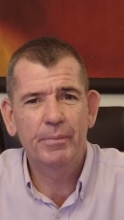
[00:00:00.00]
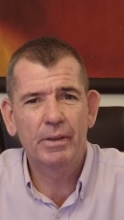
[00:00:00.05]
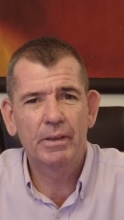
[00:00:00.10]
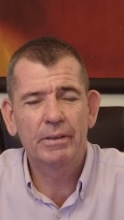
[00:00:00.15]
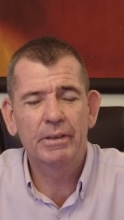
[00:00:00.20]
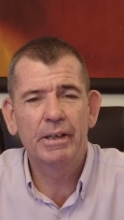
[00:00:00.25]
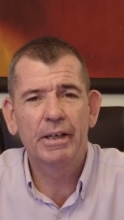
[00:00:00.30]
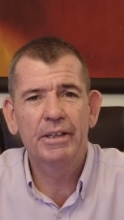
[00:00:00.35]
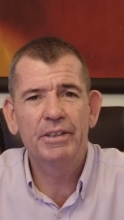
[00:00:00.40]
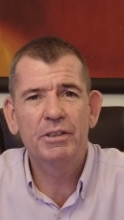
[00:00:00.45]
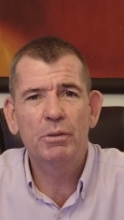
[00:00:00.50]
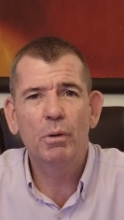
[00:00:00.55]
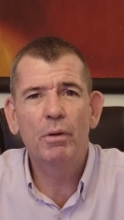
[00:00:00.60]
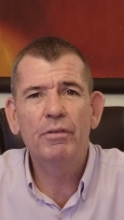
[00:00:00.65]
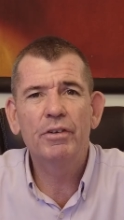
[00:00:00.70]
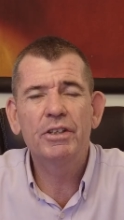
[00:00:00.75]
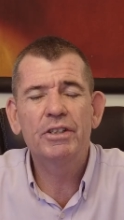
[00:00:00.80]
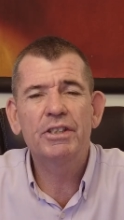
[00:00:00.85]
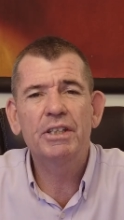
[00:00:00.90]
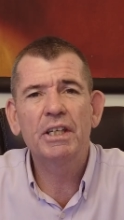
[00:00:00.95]
Okay, so
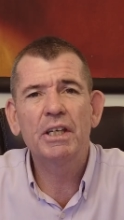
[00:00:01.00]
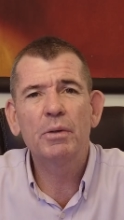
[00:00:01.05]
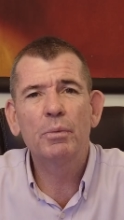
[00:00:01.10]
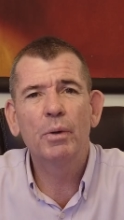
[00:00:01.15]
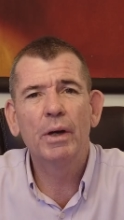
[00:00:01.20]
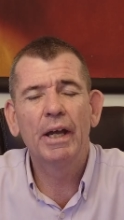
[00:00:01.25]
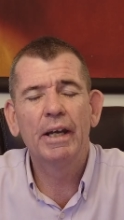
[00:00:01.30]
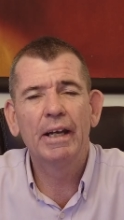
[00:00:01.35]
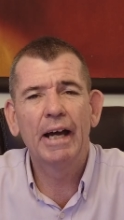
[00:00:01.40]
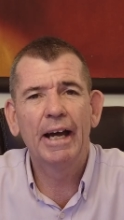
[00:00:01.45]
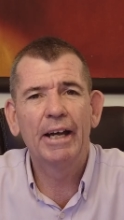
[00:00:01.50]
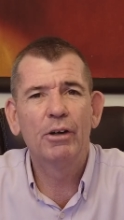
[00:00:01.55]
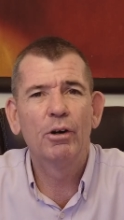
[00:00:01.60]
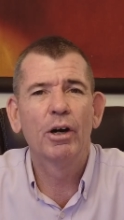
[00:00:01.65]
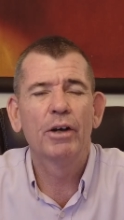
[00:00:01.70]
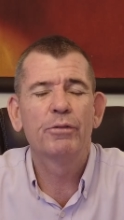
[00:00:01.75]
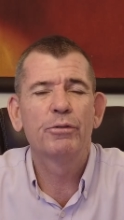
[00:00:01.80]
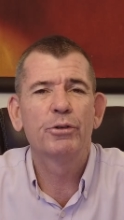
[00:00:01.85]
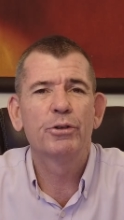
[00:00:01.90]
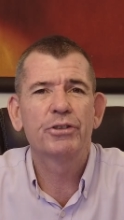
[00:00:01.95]
obviously when
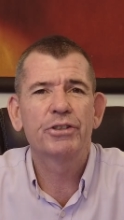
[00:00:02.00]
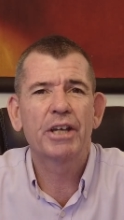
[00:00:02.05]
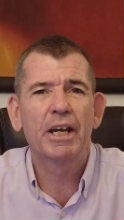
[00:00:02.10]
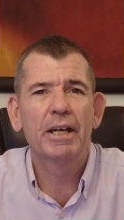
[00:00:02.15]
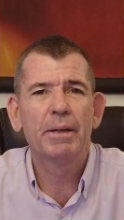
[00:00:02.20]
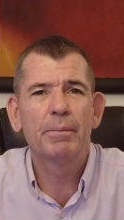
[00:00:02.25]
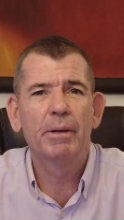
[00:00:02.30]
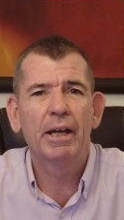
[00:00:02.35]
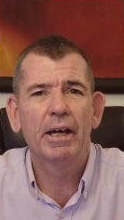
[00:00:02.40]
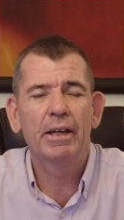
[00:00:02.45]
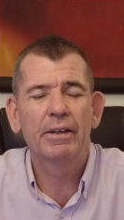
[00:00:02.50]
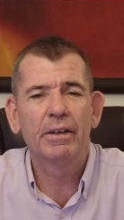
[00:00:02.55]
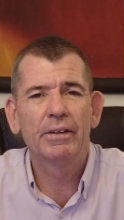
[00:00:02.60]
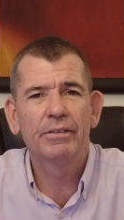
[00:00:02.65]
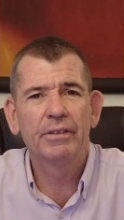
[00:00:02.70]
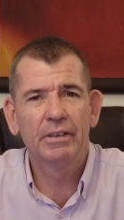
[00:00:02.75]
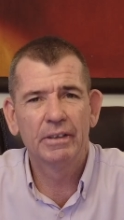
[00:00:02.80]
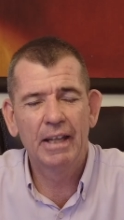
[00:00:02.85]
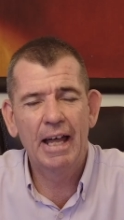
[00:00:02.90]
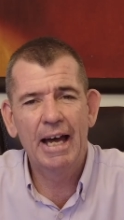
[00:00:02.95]
AI first came out,
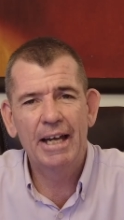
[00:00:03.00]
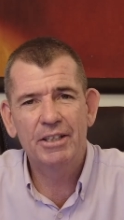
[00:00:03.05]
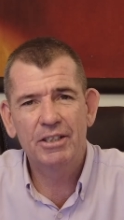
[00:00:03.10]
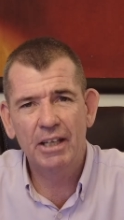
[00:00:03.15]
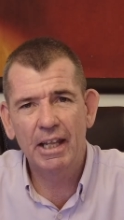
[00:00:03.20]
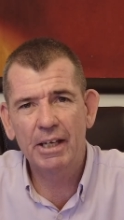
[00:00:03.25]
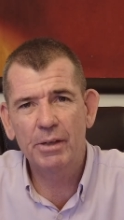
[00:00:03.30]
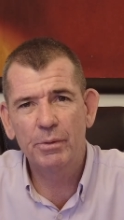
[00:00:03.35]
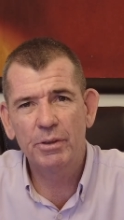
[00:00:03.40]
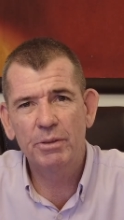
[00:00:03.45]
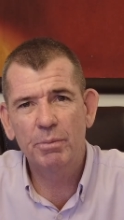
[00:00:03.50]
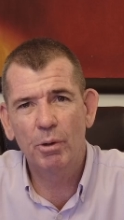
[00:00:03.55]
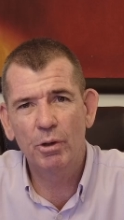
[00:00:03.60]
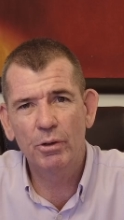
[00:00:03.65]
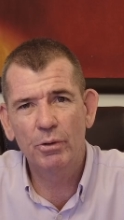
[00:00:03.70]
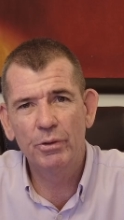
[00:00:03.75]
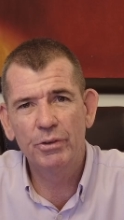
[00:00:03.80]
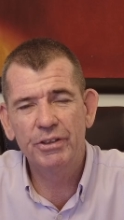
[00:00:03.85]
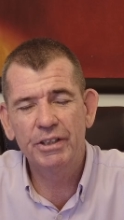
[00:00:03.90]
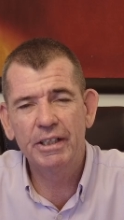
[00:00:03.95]
large language
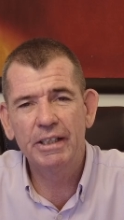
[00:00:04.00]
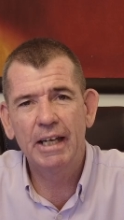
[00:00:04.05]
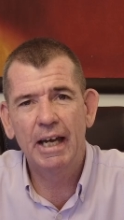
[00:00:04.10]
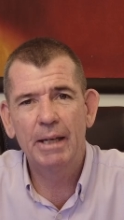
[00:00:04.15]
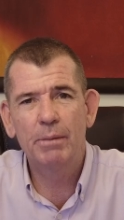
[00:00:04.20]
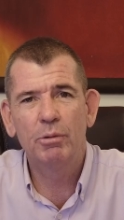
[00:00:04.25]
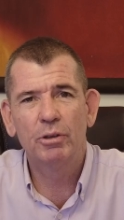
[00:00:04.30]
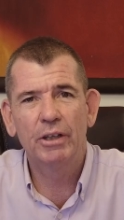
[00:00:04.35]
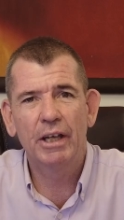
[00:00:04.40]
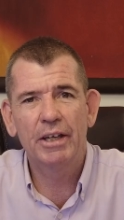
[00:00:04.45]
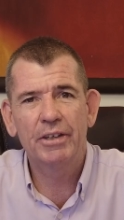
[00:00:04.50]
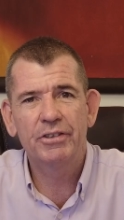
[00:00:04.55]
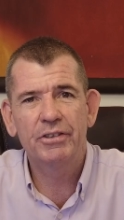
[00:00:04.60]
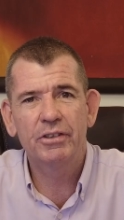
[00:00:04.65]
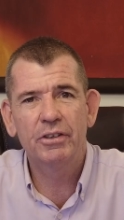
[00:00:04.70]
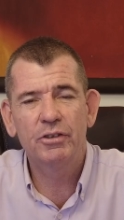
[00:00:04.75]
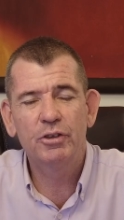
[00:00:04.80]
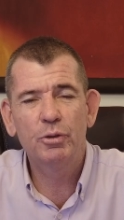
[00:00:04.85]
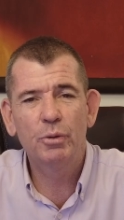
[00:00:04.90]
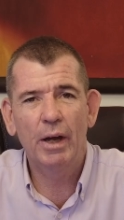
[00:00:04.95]
models enabled
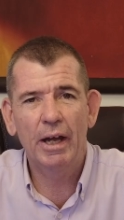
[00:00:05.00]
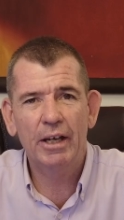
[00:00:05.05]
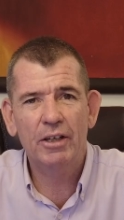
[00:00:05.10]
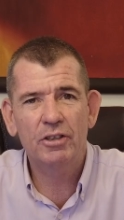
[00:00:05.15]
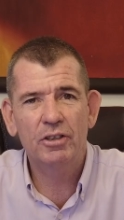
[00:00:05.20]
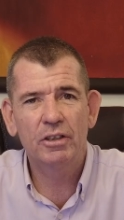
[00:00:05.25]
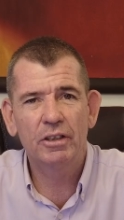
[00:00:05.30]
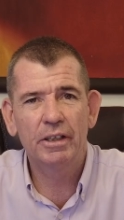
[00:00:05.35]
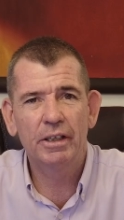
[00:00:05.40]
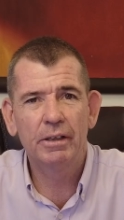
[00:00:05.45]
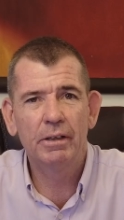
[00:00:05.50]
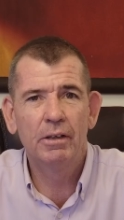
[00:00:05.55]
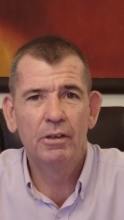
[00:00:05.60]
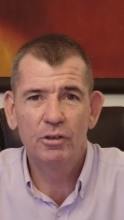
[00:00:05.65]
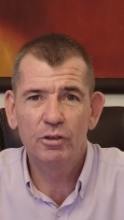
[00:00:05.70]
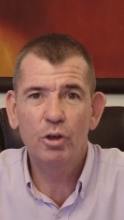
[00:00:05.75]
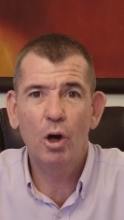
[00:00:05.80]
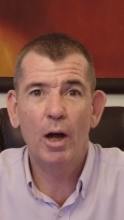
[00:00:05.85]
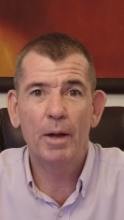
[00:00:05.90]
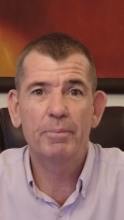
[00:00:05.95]
us to actually
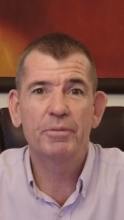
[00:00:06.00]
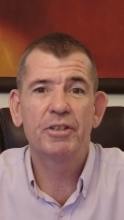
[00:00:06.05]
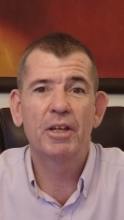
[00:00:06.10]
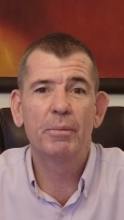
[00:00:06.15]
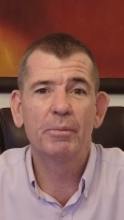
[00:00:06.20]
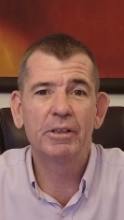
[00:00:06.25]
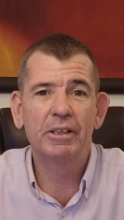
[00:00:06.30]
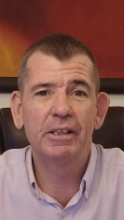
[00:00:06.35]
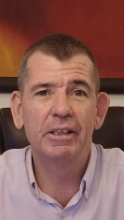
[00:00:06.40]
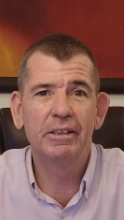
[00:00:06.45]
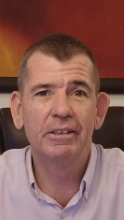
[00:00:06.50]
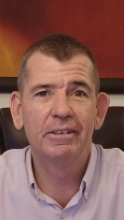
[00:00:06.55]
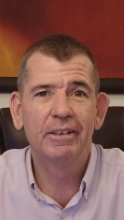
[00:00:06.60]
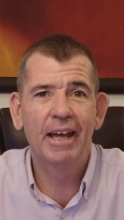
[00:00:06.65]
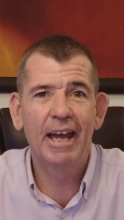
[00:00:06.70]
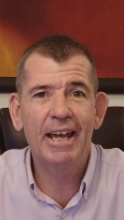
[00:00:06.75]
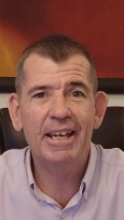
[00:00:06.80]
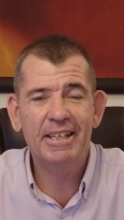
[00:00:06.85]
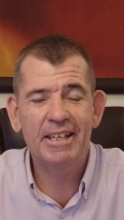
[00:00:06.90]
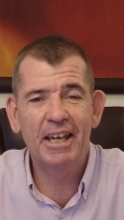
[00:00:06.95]
type something
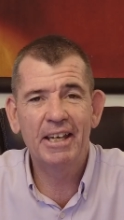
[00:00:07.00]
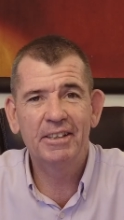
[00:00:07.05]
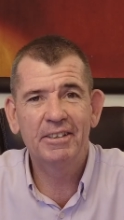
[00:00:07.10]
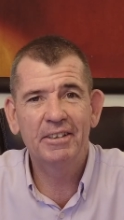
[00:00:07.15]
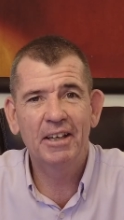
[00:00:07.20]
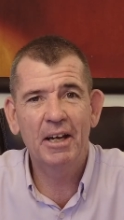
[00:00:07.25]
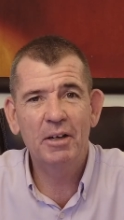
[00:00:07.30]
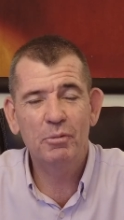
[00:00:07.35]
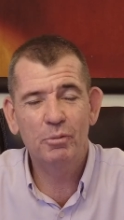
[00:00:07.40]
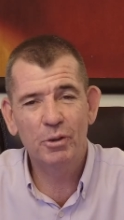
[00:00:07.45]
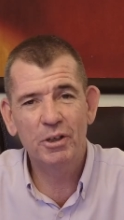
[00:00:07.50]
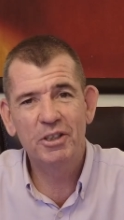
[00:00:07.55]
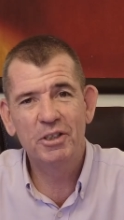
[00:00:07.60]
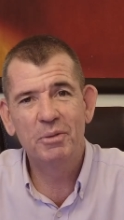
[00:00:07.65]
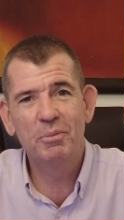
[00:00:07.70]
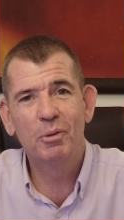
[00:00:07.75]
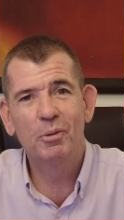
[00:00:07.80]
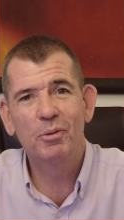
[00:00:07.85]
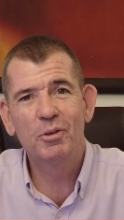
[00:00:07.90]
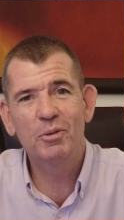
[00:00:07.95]
in and get a
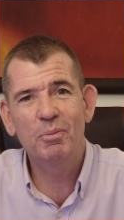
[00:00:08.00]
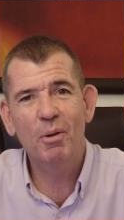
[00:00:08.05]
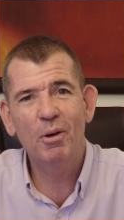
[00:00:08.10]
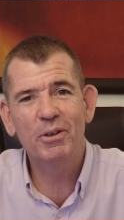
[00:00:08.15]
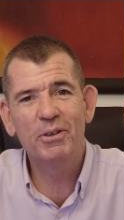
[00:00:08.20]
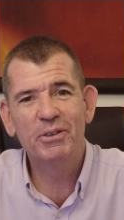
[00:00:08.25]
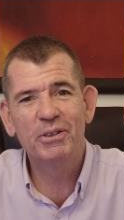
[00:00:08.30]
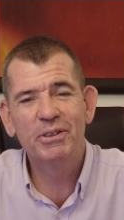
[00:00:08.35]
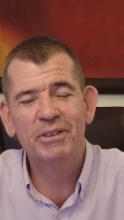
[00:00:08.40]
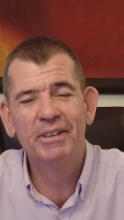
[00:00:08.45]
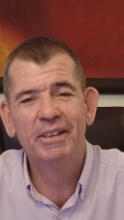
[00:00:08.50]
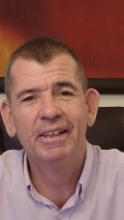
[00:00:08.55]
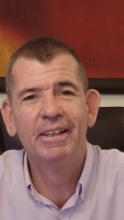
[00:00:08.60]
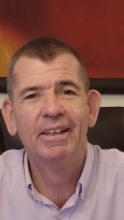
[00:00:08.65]
reasonable response.